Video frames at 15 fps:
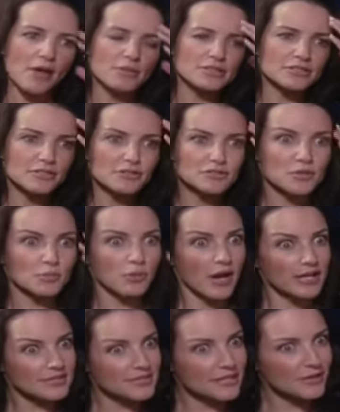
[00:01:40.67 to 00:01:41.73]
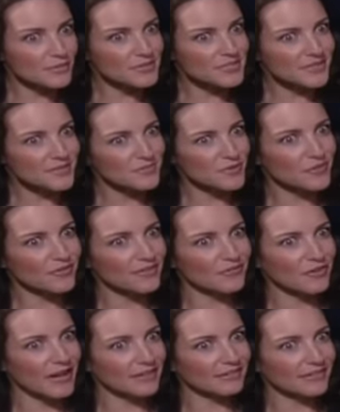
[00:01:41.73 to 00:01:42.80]
I was a little surprised that it was in the movie,
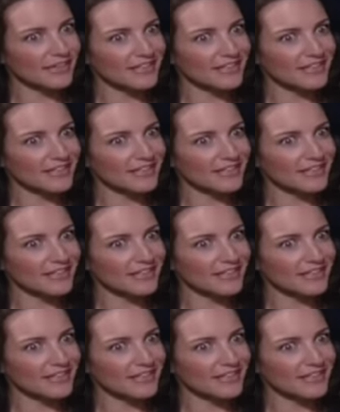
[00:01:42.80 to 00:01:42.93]
frankly.